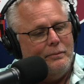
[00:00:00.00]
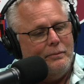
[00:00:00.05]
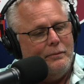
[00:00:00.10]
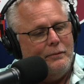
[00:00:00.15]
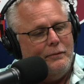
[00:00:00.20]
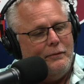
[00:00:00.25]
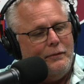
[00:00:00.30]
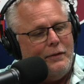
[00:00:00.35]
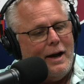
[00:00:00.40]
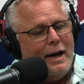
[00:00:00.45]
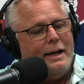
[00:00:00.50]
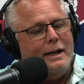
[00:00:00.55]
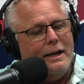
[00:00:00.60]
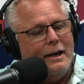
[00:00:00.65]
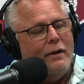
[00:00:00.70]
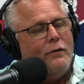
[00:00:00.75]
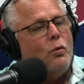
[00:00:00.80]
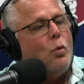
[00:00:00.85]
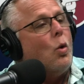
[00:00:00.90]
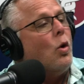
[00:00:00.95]
find
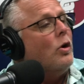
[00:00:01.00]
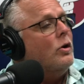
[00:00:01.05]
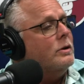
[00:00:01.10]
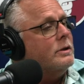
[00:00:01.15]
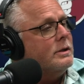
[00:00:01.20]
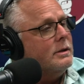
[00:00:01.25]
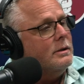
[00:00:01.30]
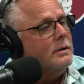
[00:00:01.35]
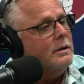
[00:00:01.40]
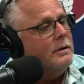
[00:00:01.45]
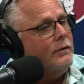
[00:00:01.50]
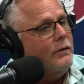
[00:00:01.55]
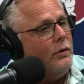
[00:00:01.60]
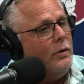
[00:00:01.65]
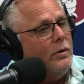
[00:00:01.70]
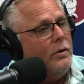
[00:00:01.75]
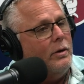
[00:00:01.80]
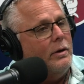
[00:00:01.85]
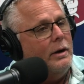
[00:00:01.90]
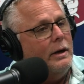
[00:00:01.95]
enough words
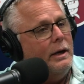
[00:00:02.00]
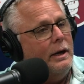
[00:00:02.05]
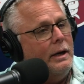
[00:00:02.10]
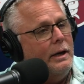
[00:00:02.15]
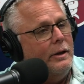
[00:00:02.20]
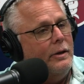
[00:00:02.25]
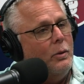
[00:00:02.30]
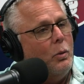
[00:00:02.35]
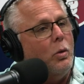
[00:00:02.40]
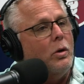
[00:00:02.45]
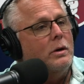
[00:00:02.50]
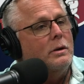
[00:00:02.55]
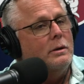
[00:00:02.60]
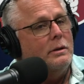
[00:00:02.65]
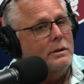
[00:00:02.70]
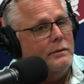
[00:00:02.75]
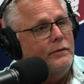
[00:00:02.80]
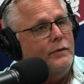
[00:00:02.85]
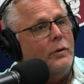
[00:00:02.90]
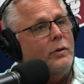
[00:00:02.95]
for uh, the
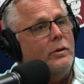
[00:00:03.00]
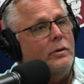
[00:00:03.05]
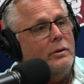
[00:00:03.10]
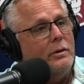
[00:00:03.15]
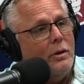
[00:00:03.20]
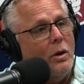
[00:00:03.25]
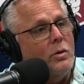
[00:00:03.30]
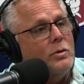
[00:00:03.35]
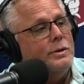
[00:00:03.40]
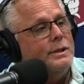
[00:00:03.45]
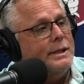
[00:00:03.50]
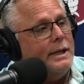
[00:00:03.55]
word for those